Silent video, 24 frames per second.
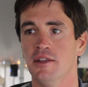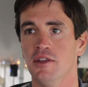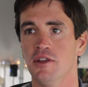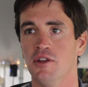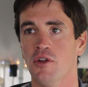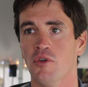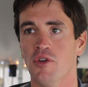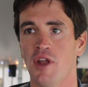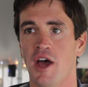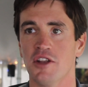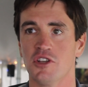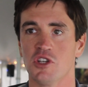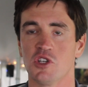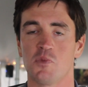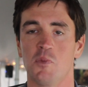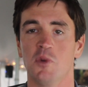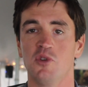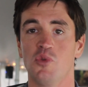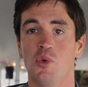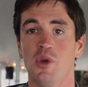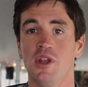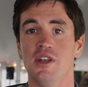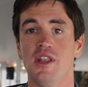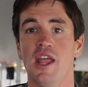you know, not just
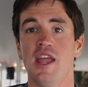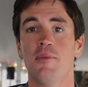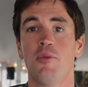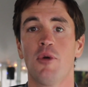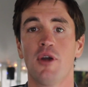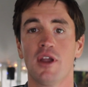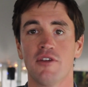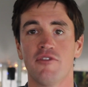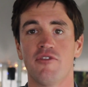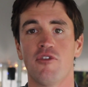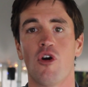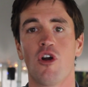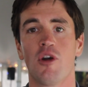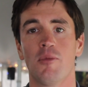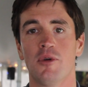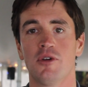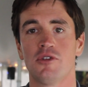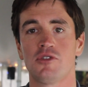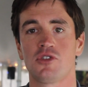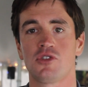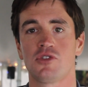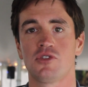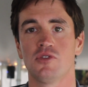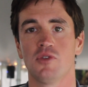between neighboring
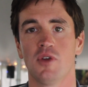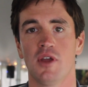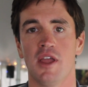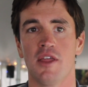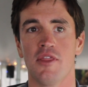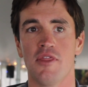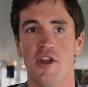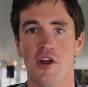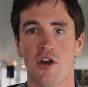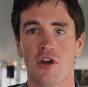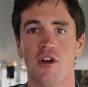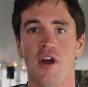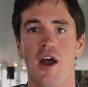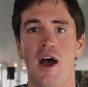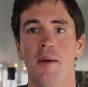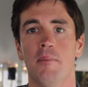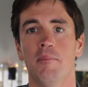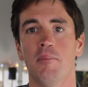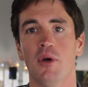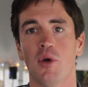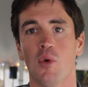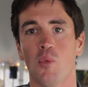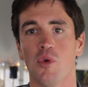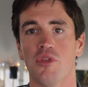farmers and their
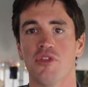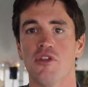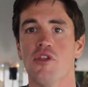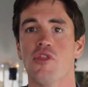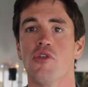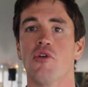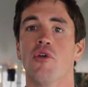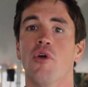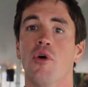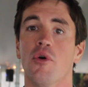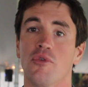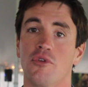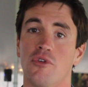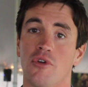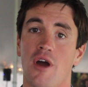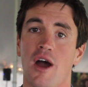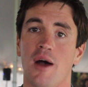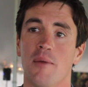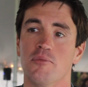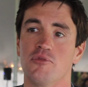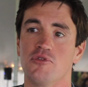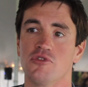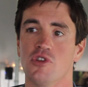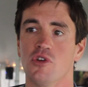crop, but within their own
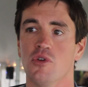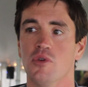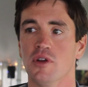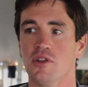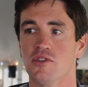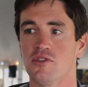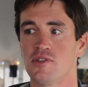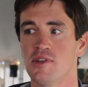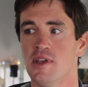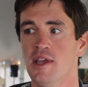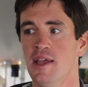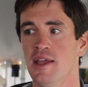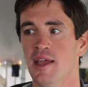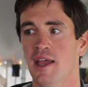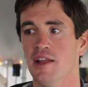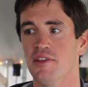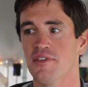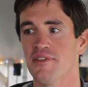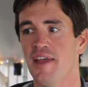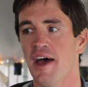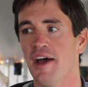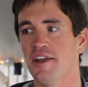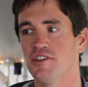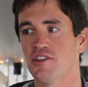crop. So it's
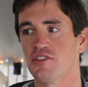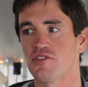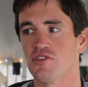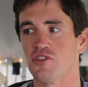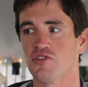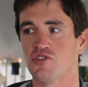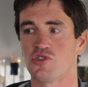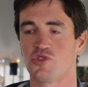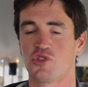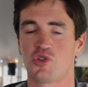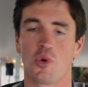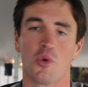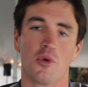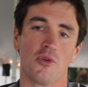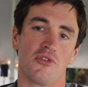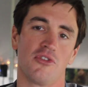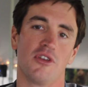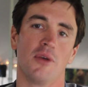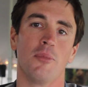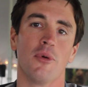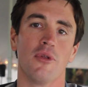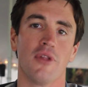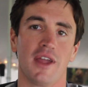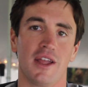it's not just a short,
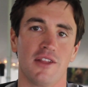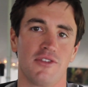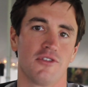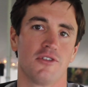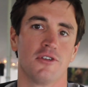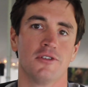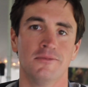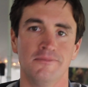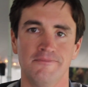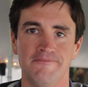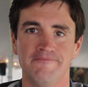simple answer.